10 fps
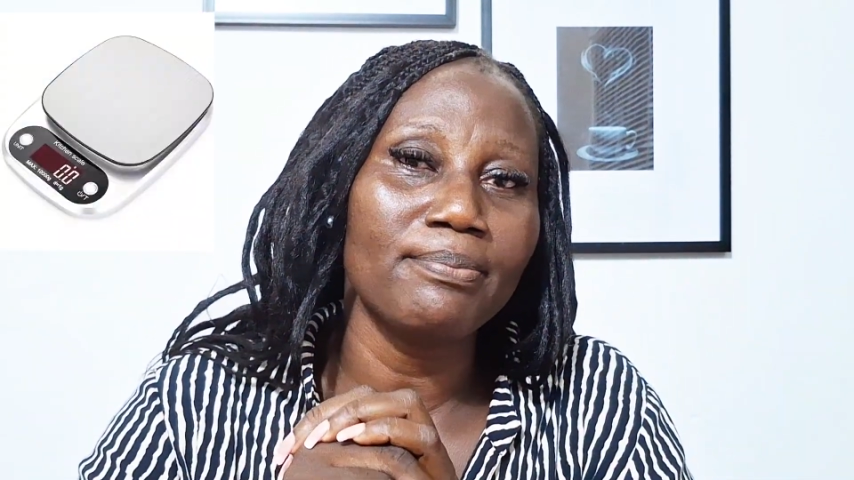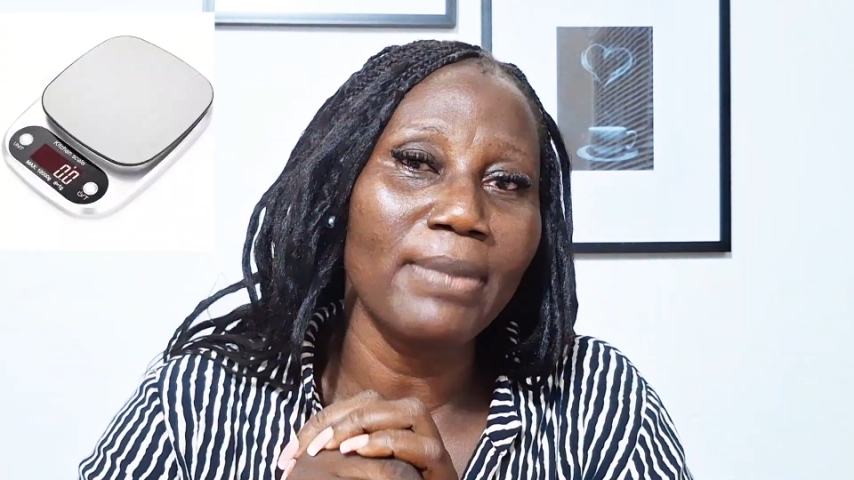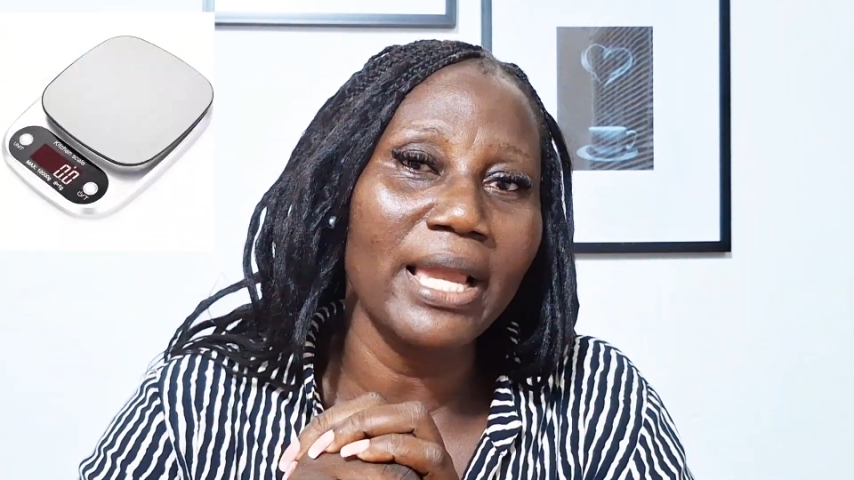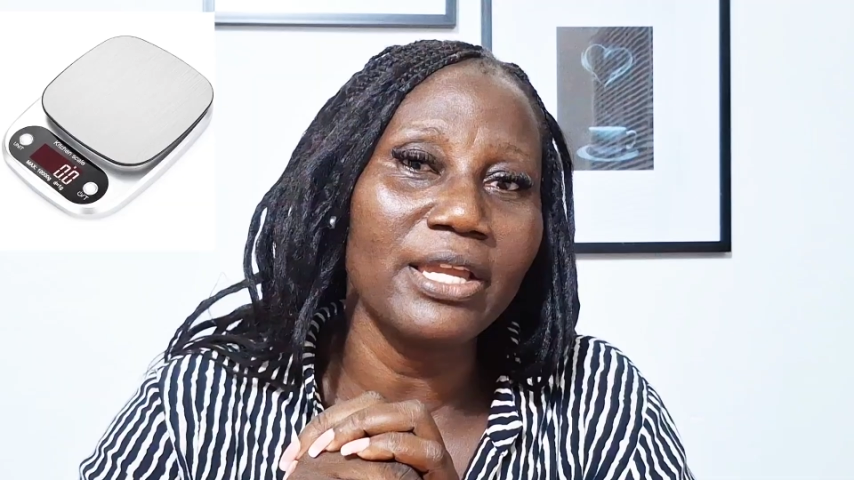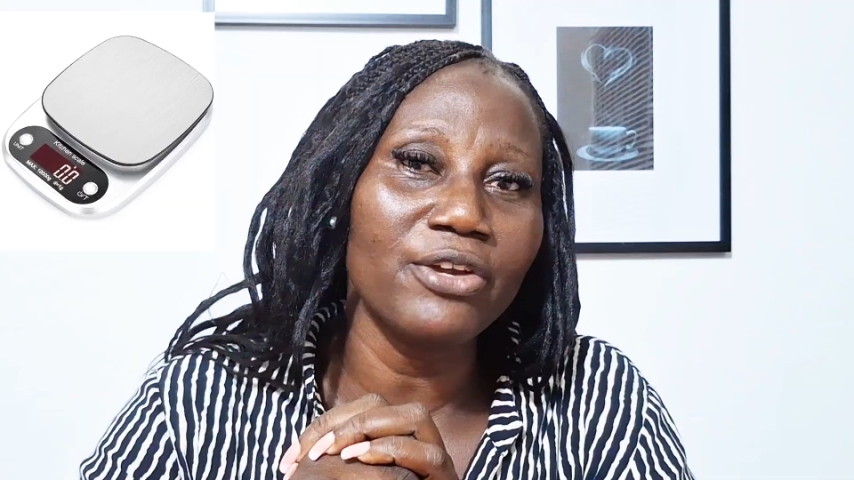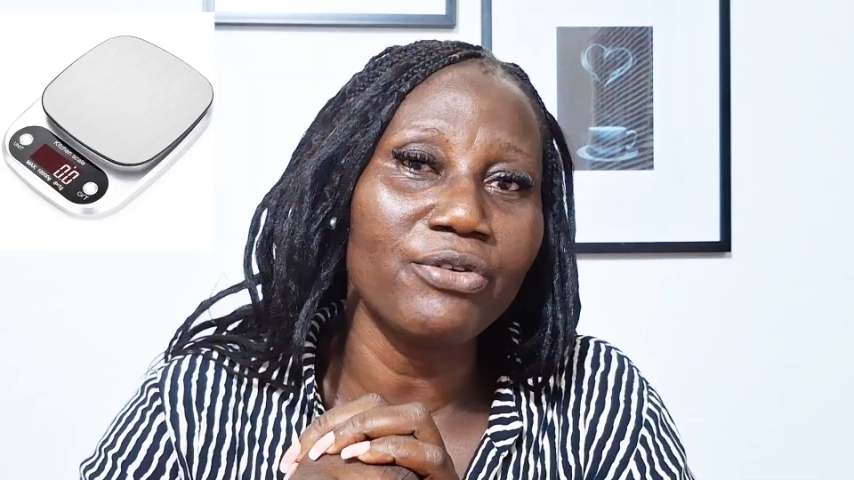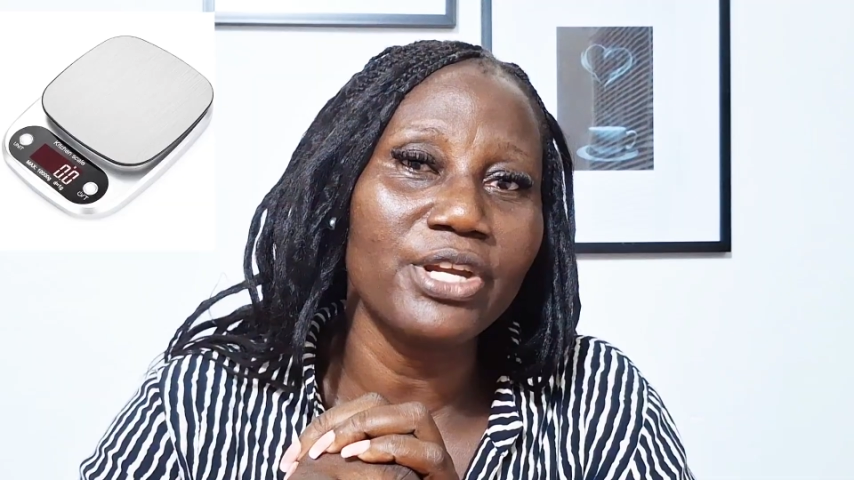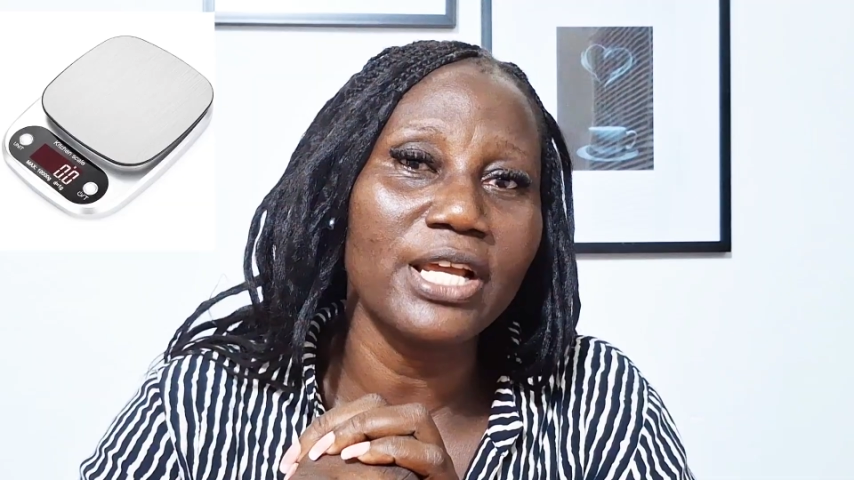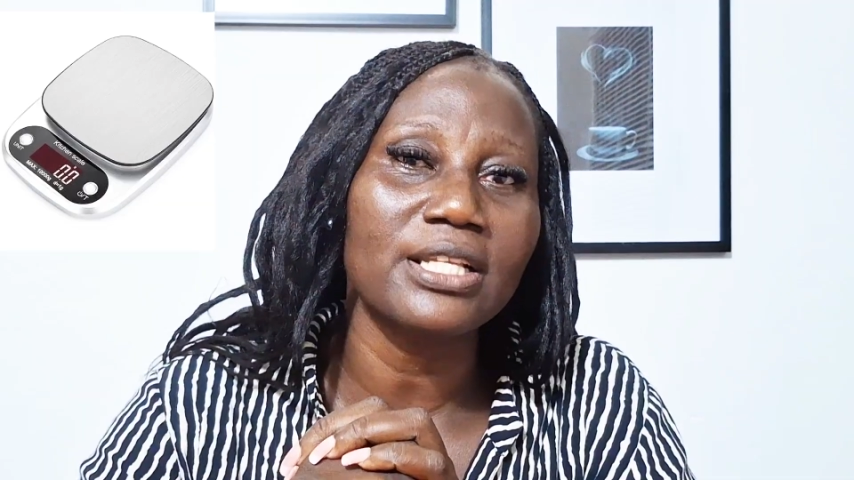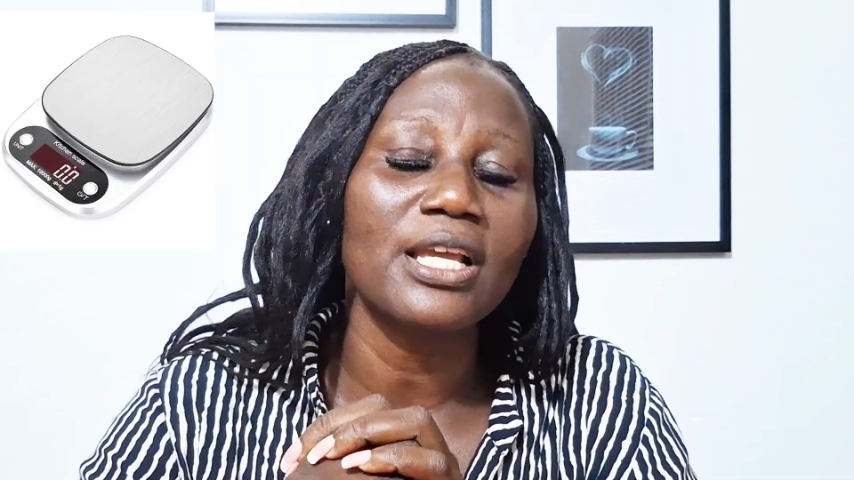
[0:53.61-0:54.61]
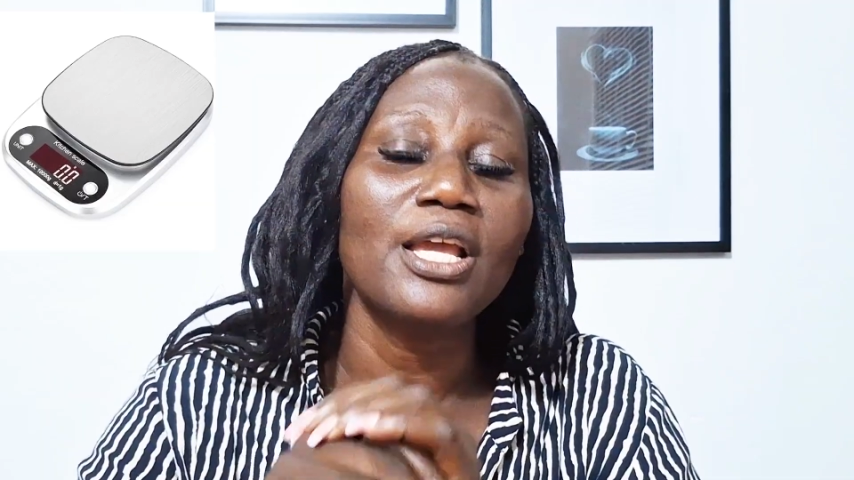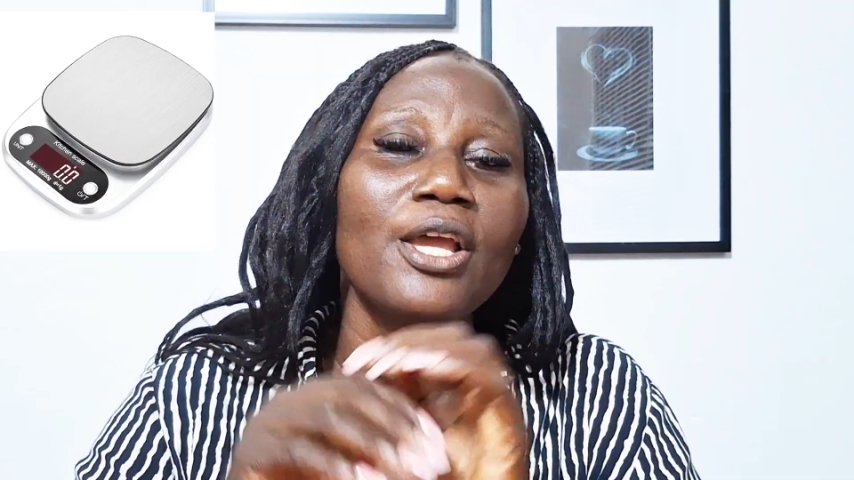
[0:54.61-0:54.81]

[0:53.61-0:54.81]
ingredient.